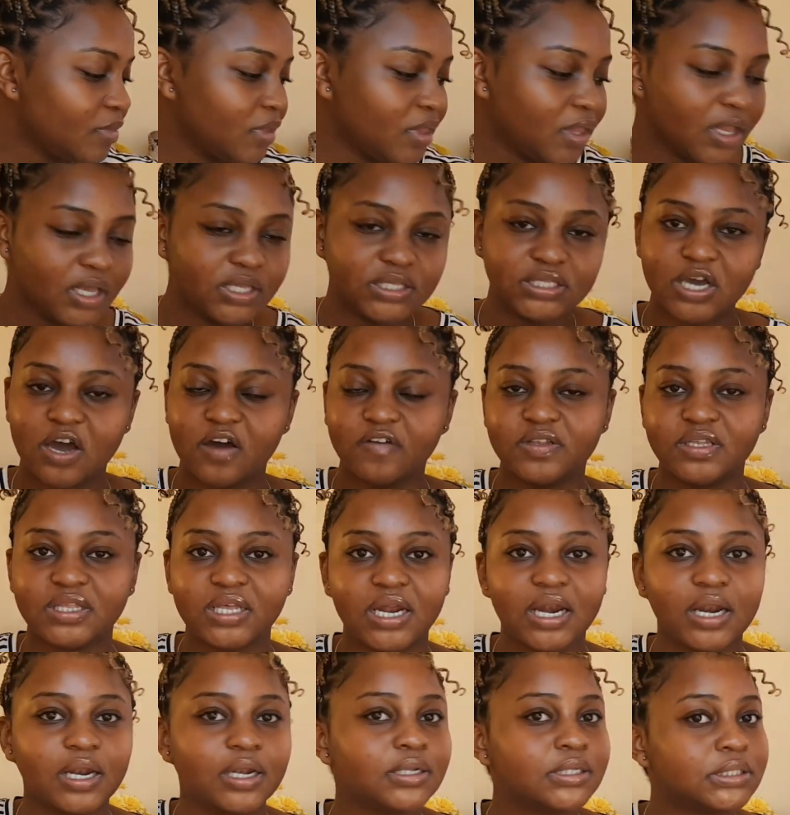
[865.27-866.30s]
So after
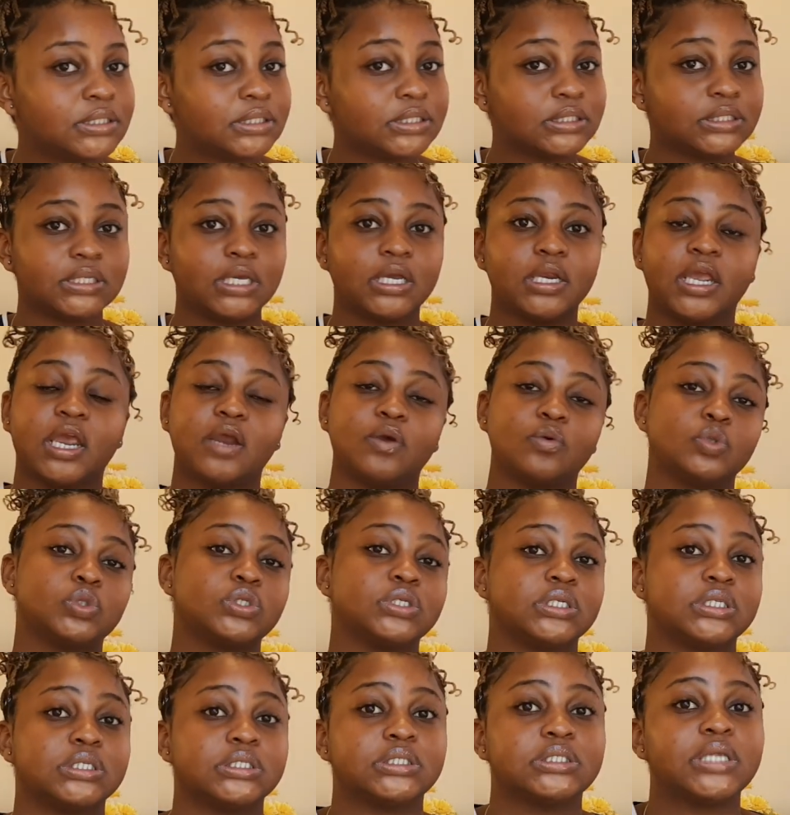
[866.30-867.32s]
that, the skincare
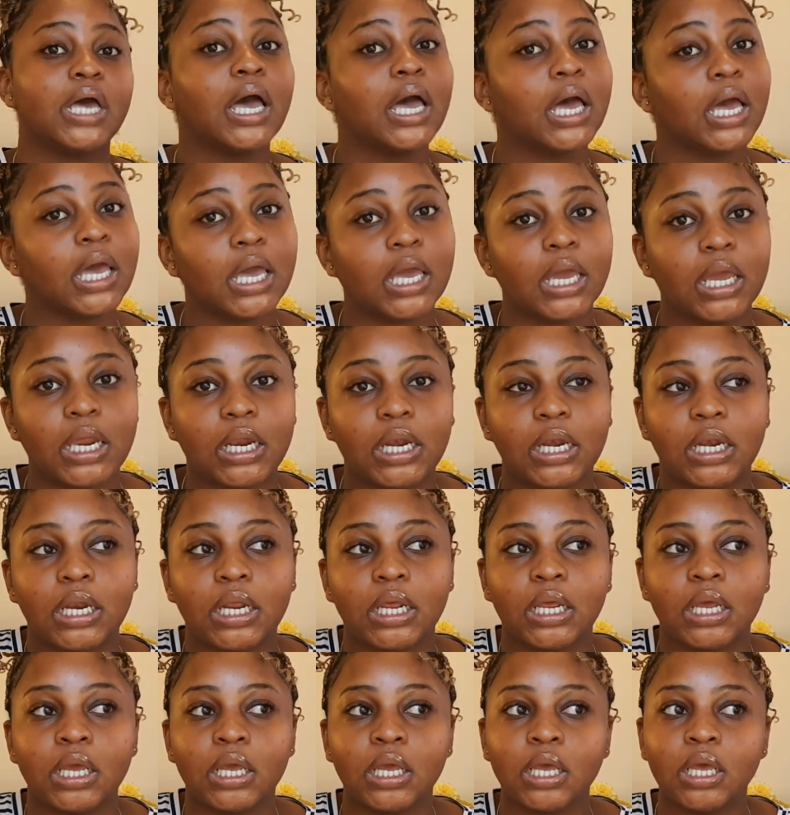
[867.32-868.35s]
routine is done.
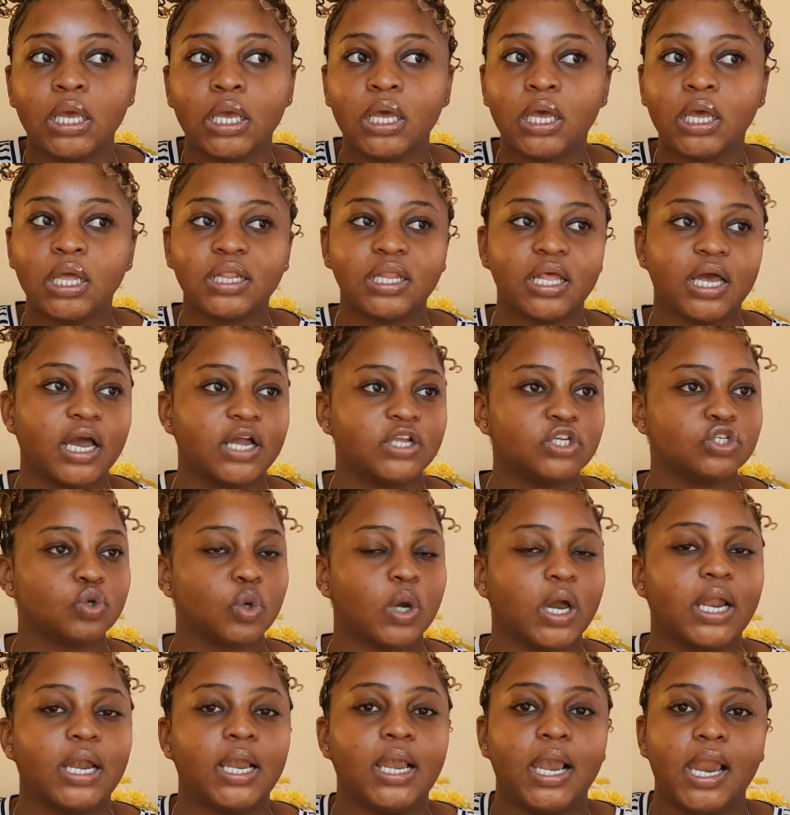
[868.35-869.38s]
then I know
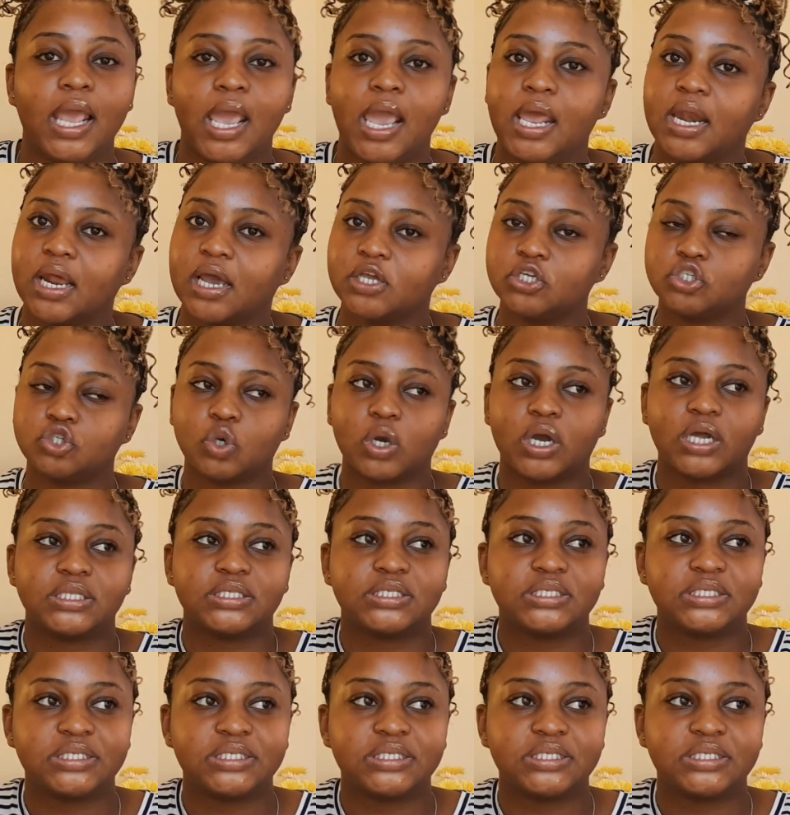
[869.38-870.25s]
how lay, then I know how to